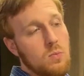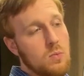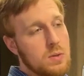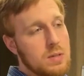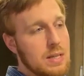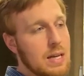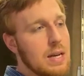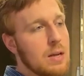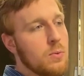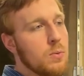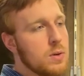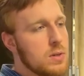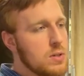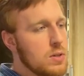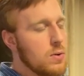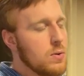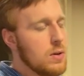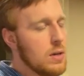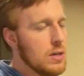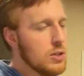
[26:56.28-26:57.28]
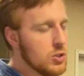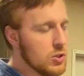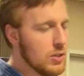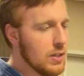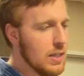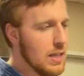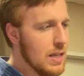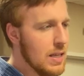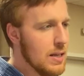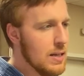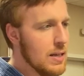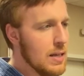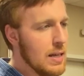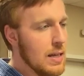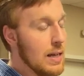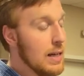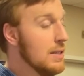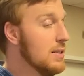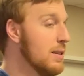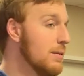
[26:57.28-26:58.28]
said he would do initially.
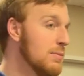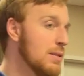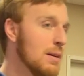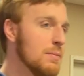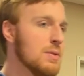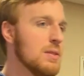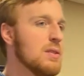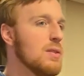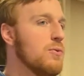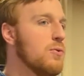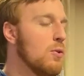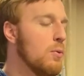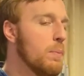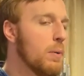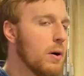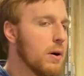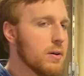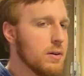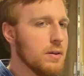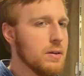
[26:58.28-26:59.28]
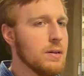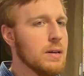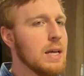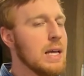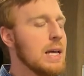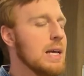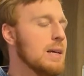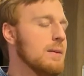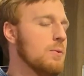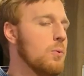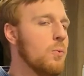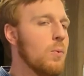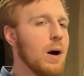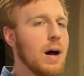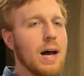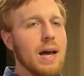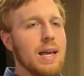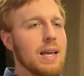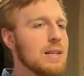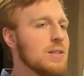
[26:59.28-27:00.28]
And sometimes it's a full pardon.
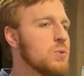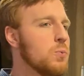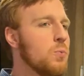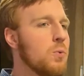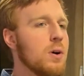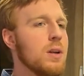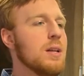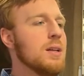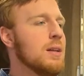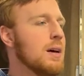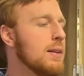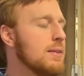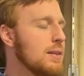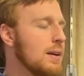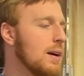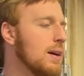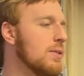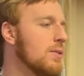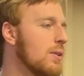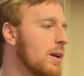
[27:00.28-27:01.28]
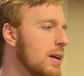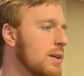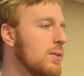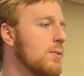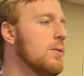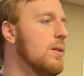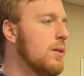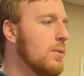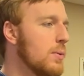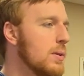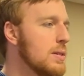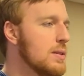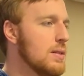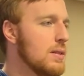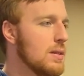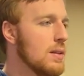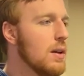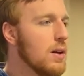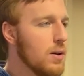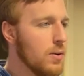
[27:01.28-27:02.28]
Why it's one and not the other, I don't always
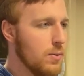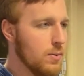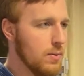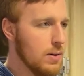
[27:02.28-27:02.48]
know.